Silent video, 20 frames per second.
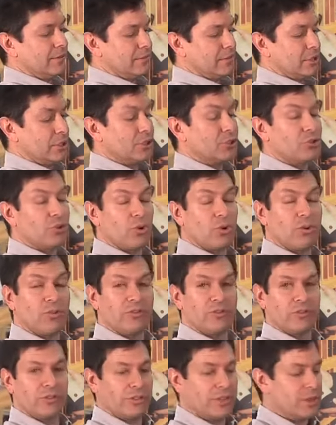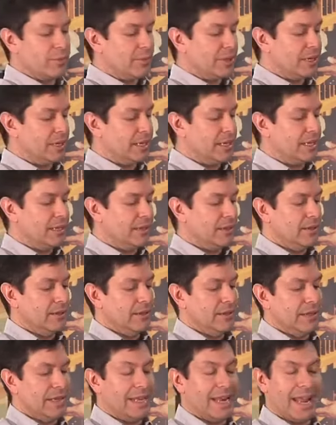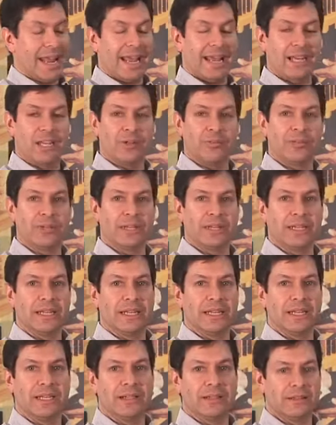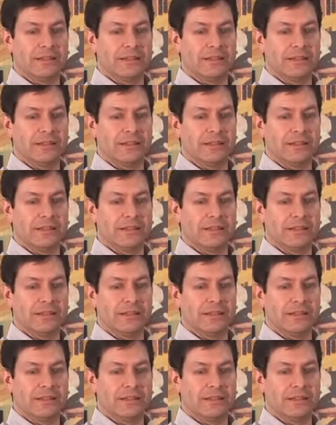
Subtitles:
control for the humidity and add humidity